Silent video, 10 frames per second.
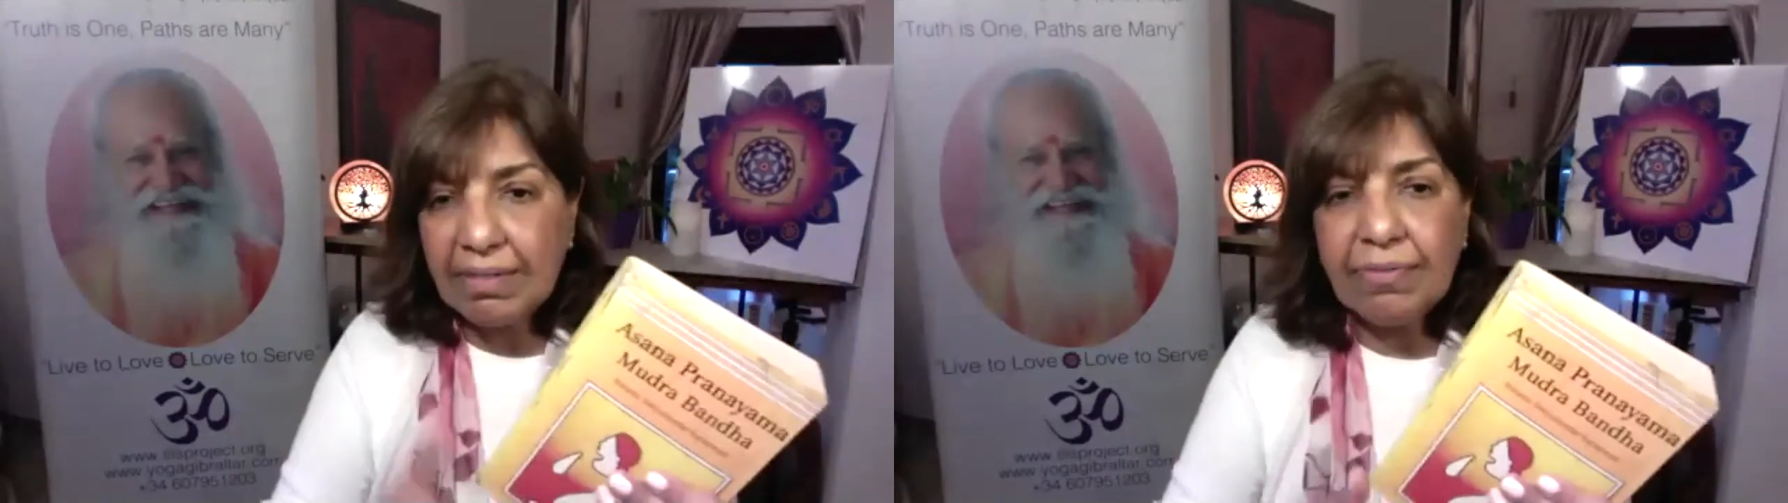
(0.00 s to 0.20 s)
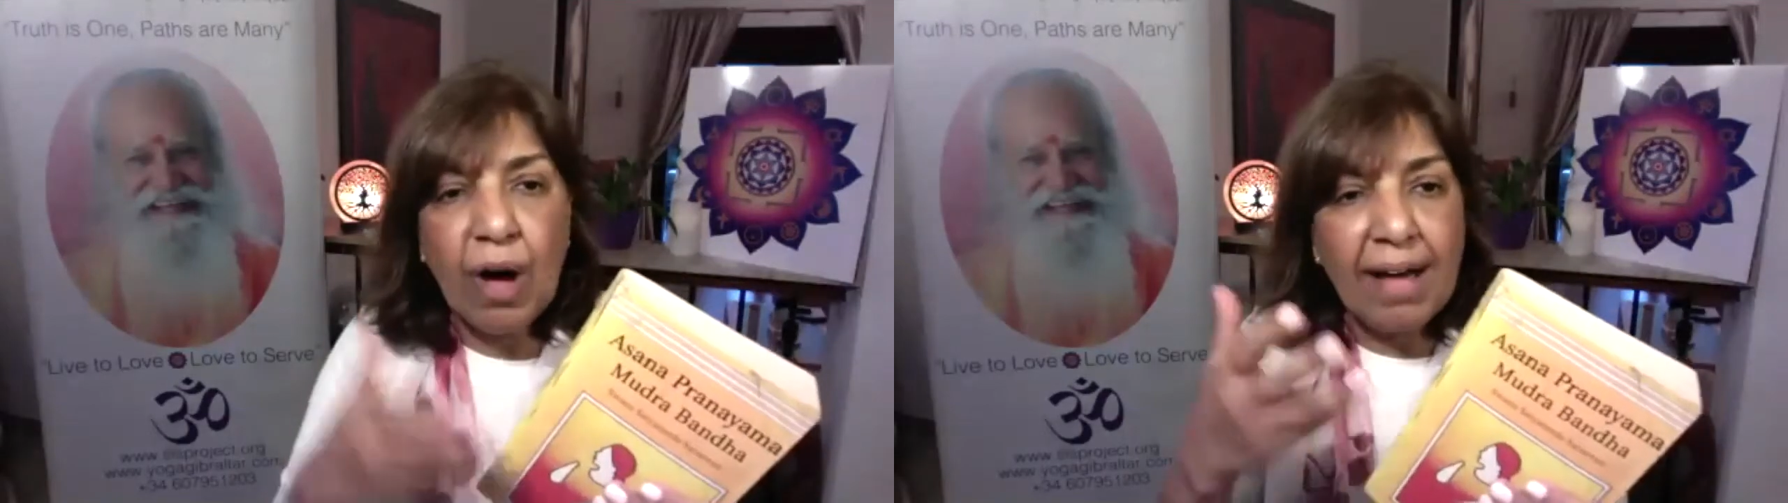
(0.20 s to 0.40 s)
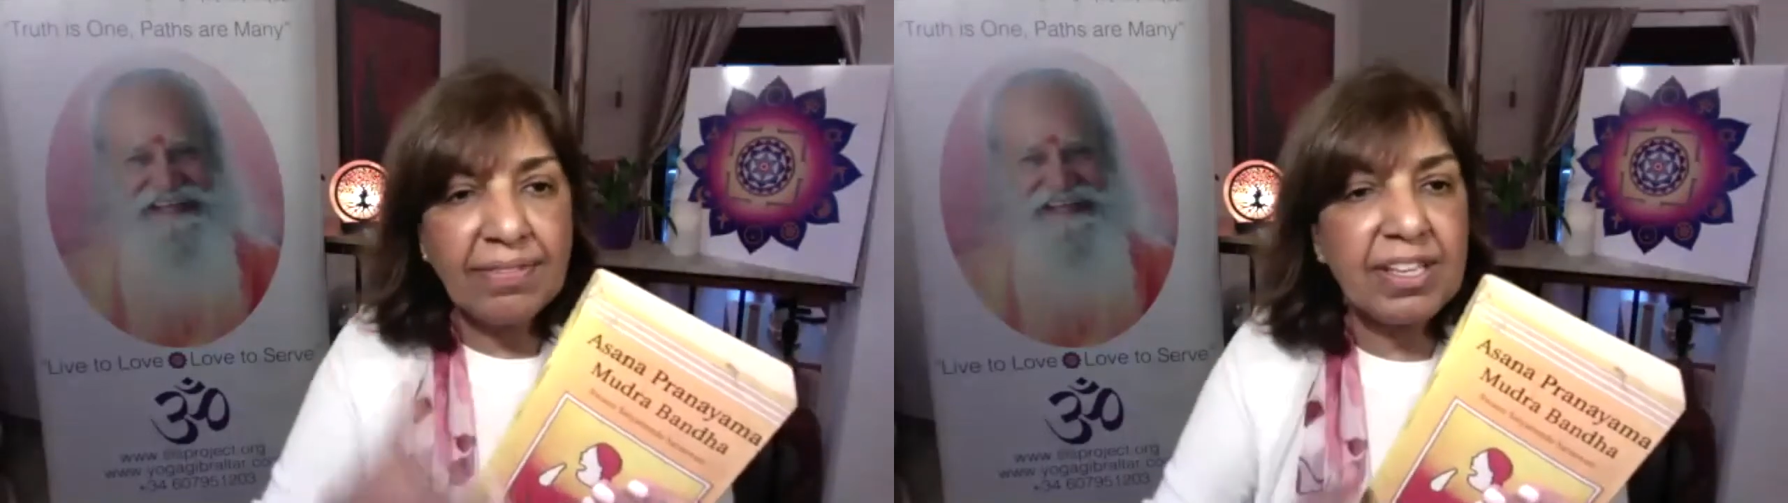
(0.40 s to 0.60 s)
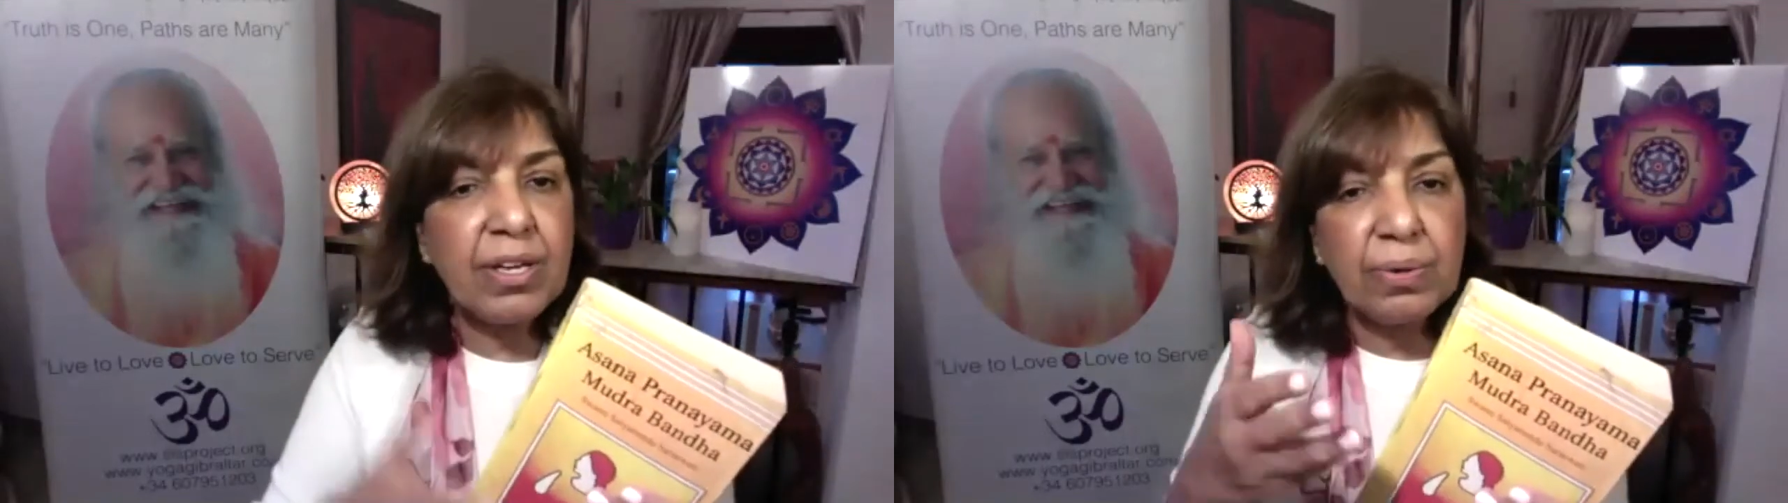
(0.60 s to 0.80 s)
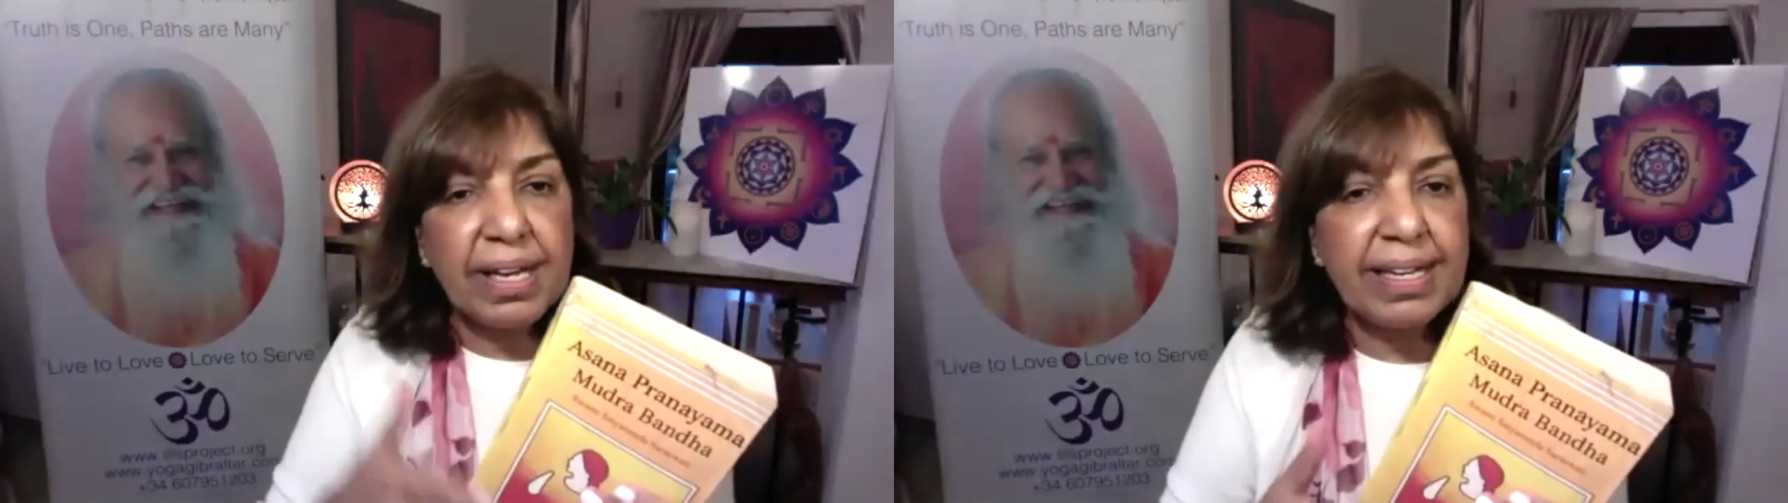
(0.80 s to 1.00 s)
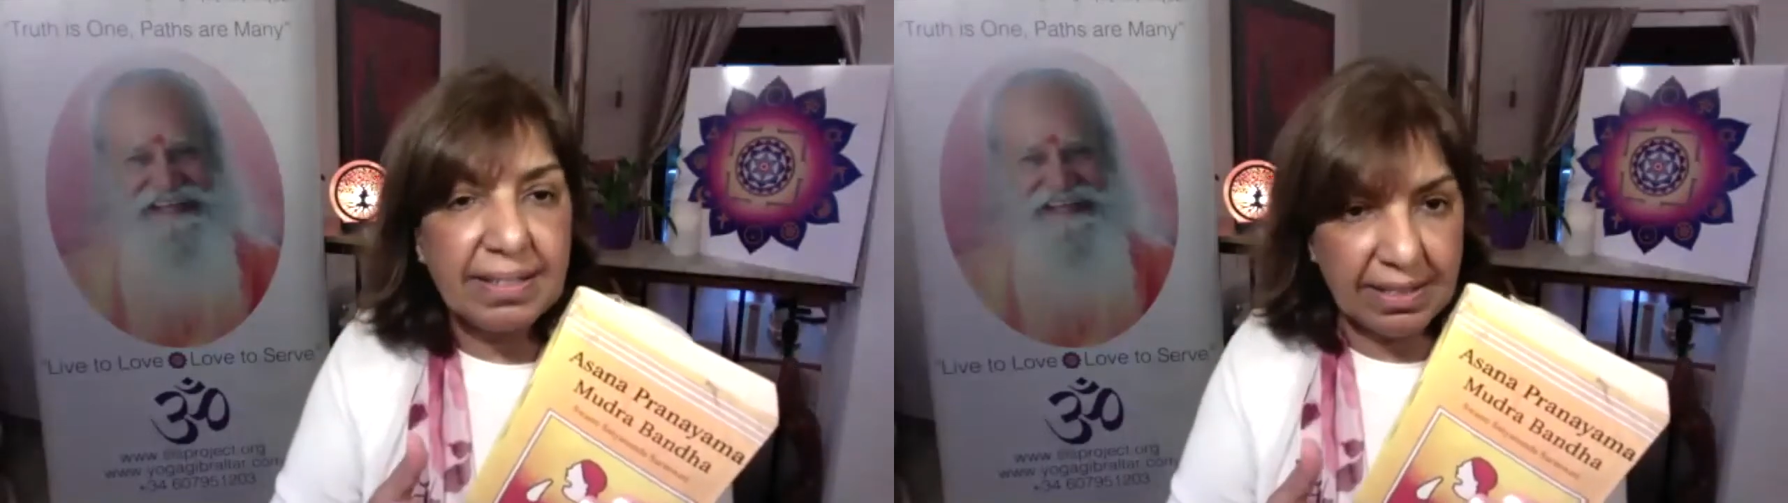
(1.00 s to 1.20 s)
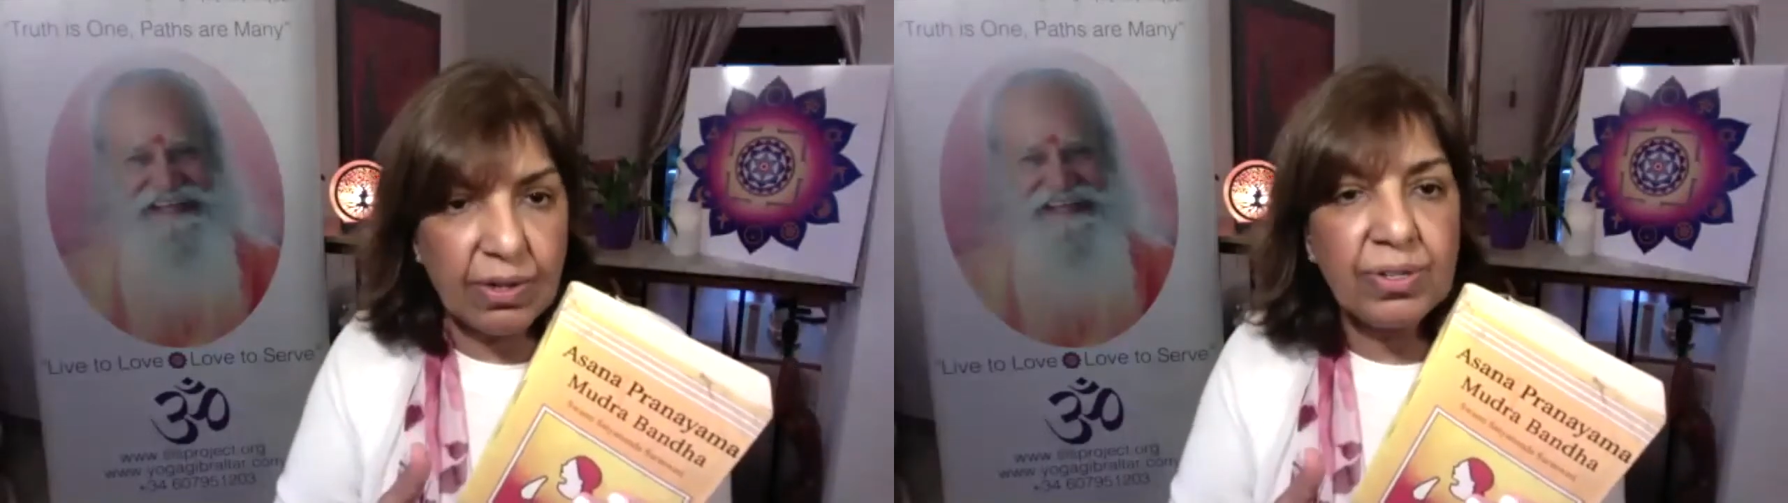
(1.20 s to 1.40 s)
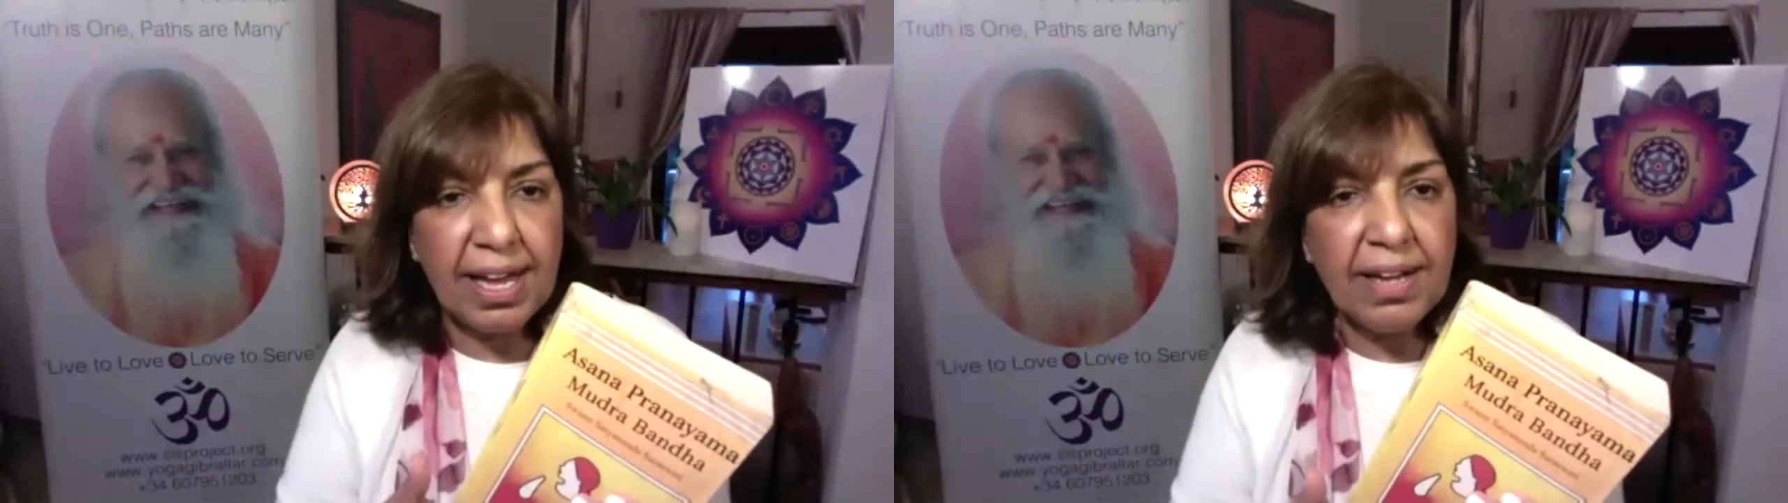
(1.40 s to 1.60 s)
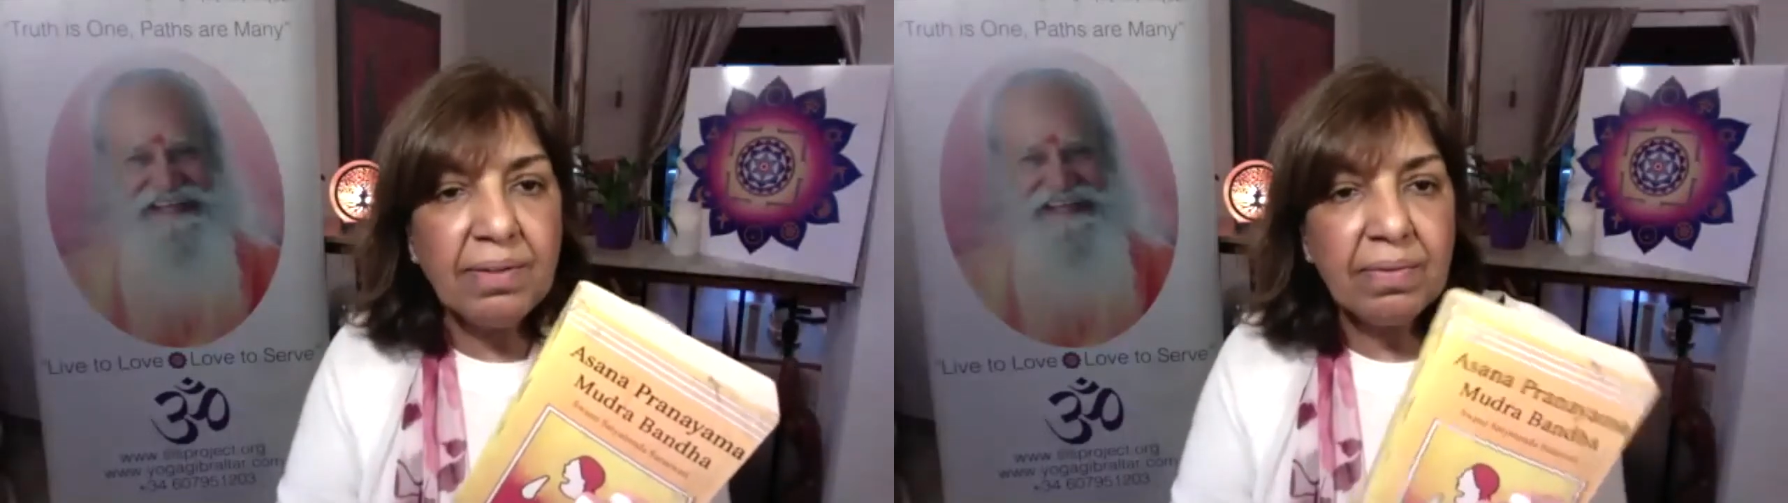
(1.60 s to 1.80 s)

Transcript: for hatha yogis, okay?